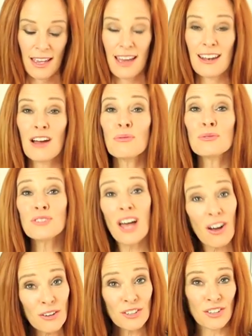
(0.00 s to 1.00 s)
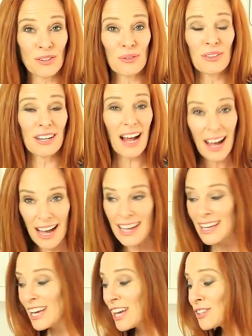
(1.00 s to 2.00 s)
And I will tell you that
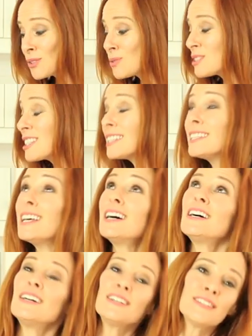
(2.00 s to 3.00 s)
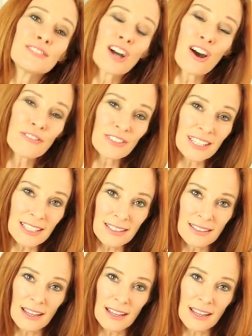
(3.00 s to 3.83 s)
I used to love coffee.